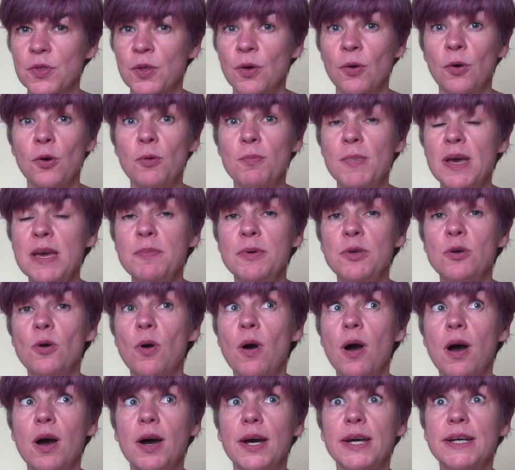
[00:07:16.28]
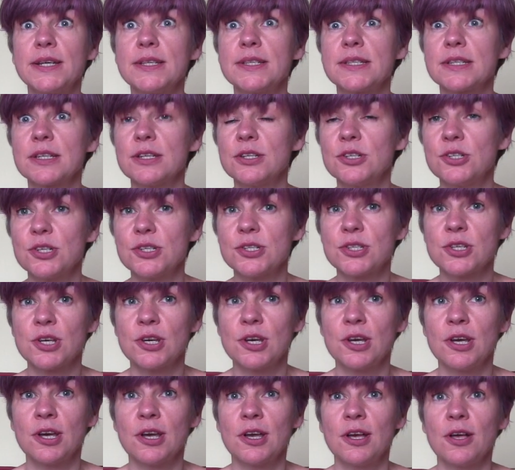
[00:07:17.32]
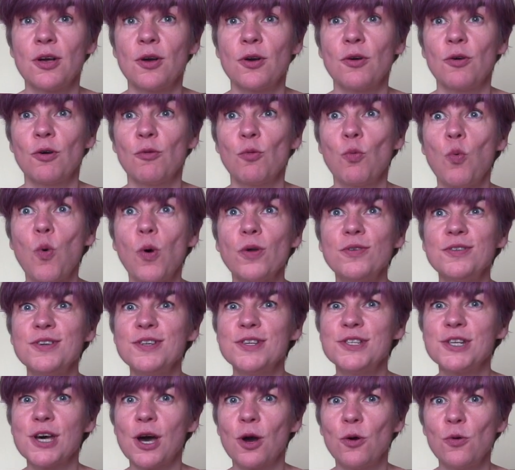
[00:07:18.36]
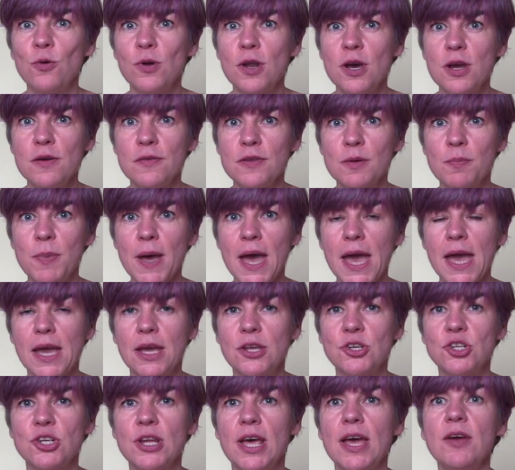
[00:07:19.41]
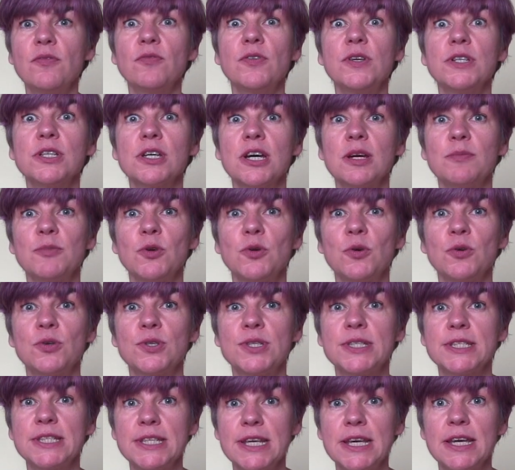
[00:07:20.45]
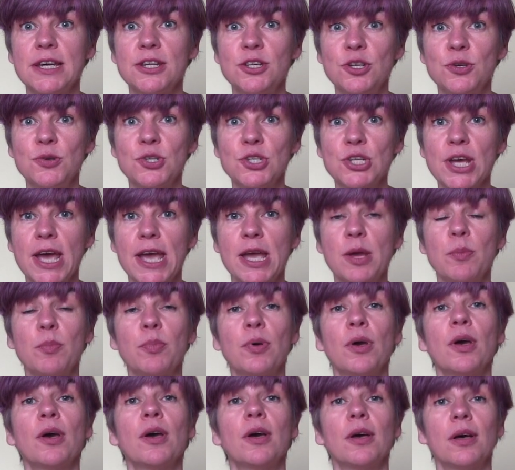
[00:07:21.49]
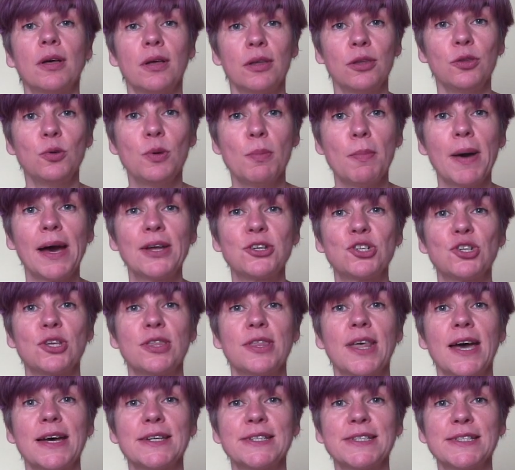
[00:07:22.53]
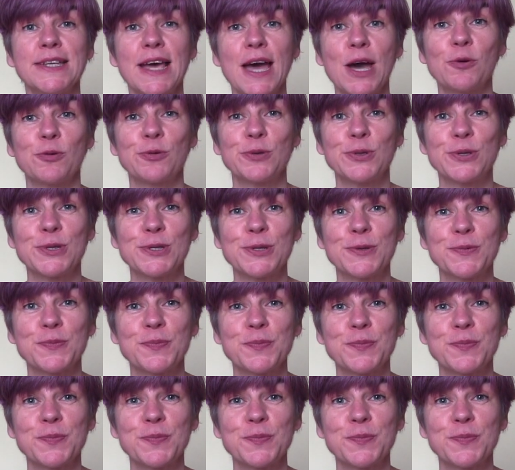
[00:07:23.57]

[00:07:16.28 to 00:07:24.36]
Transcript: Or maybe your eyes can just wander all over the page, and every time you see a new shape, you imagine that sound.